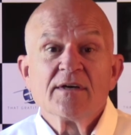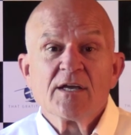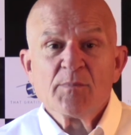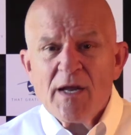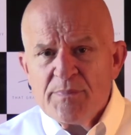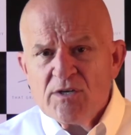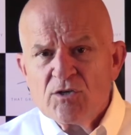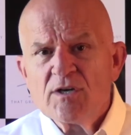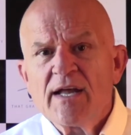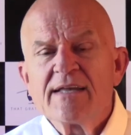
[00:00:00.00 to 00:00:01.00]
it might be a
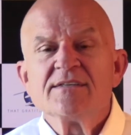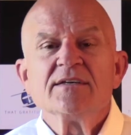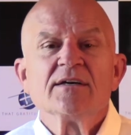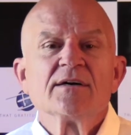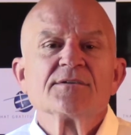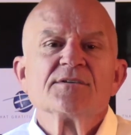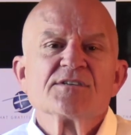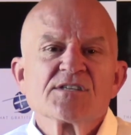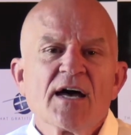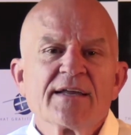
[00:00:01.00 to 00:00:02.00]
good idea to
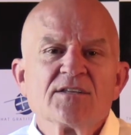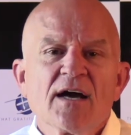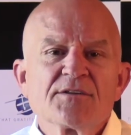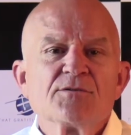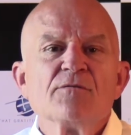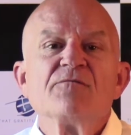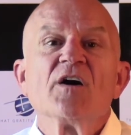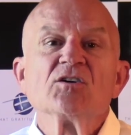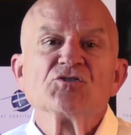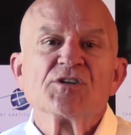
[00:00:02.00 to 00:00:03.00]
decide not to
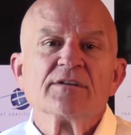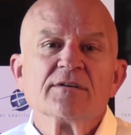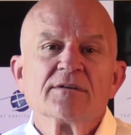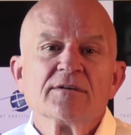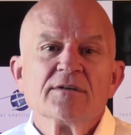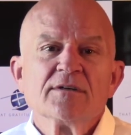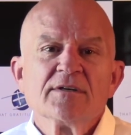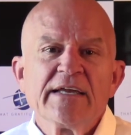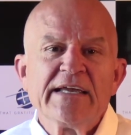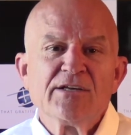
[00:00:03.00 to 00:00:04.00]
function
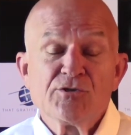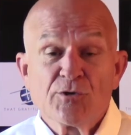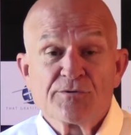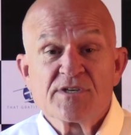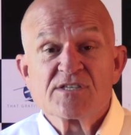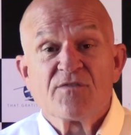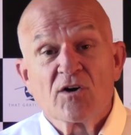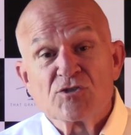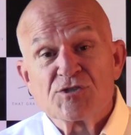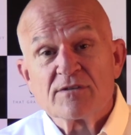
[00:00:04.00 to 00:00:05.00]
in your
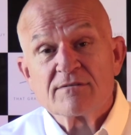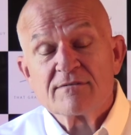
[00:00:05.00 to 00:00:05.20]
dysfunction.